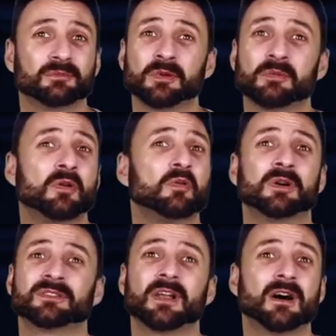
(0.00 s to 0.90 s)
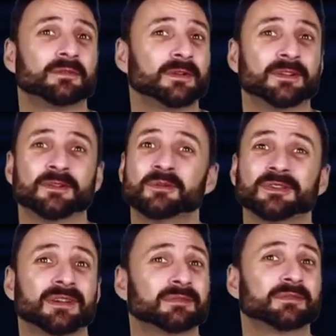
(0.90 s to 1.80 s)
and we were always laughing and
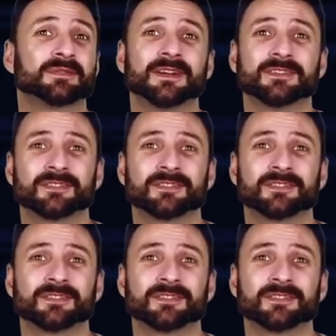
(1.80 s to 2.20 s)
always having fun.